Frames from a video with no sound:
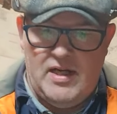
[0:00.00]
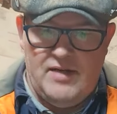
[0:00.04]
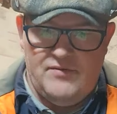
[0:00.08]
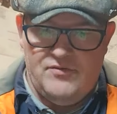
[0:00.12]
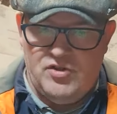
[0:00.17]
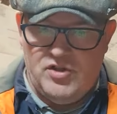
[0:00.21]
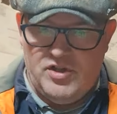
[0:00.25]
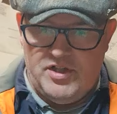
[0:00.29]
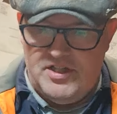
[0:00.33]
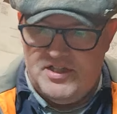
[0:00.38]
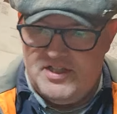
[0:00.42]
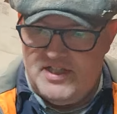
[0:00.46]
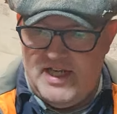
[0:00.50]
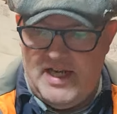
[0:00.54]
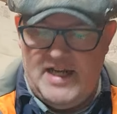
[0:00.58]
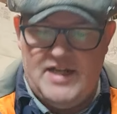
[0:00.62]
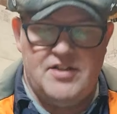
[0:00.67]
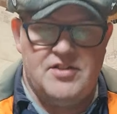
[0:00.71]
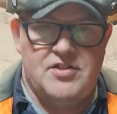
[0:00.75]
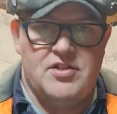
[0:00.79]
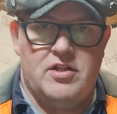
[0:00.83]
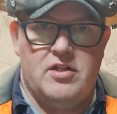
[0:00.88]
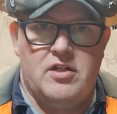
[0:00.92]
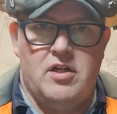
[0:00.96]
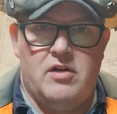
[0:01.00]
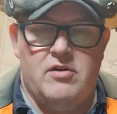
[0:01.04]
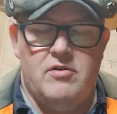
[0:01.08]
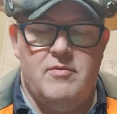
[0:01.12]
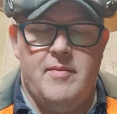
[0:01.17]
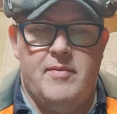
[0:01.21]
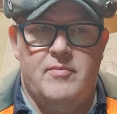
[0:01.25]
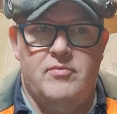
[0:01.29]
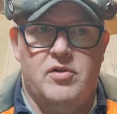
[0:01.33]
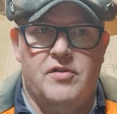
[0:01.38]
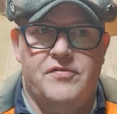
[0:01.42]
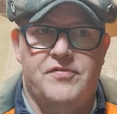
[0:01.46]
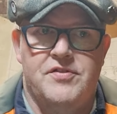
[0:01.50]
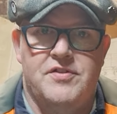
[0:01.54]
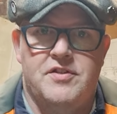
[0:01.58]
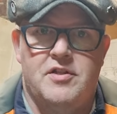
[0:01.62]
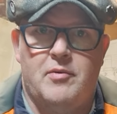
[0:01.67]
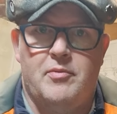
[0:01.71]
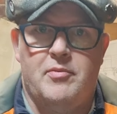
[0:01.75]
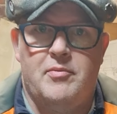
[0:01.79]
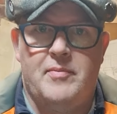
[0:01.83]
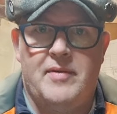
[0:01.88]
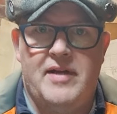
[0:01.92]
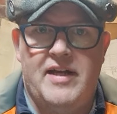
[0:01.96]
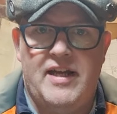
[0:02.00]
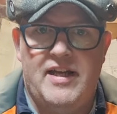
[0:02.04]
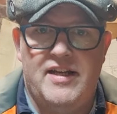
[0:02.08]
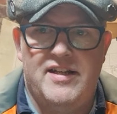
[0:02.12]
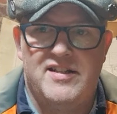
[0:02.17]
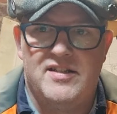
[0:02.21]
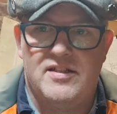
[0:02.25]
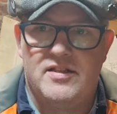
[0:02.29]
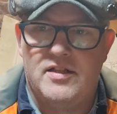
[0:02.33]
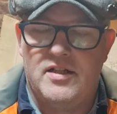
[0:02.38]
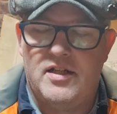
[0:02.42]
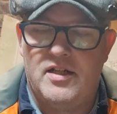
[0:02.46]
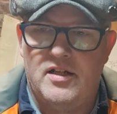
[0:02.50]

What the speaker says: haven't got it to hand, so I can't remember off the top of my head.